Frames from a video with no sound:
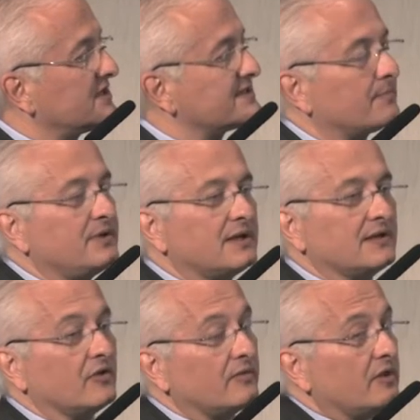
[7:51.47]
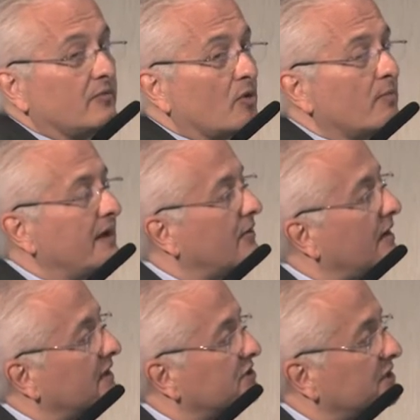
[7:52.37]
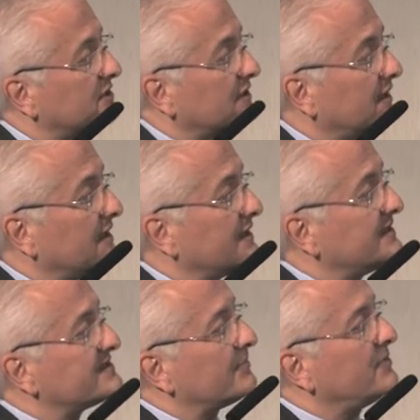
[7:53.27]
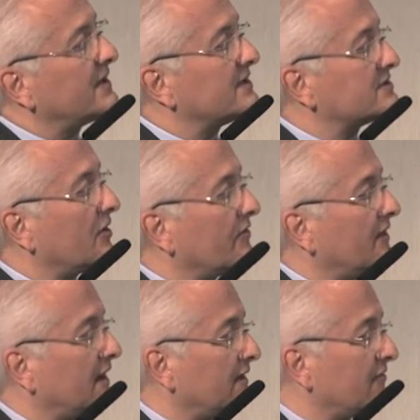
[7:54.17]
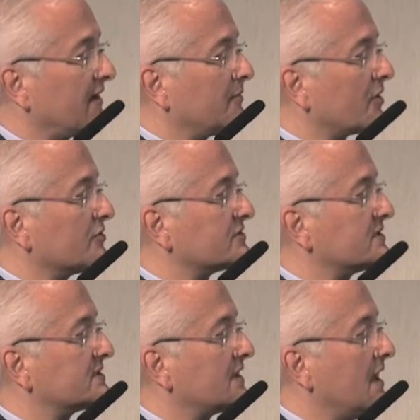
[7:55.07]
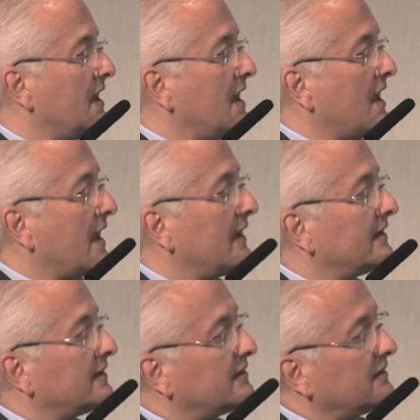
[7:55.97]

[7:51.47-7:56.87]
a disappearance of the bone marrow architecture, a disappearance of the fibrosis, and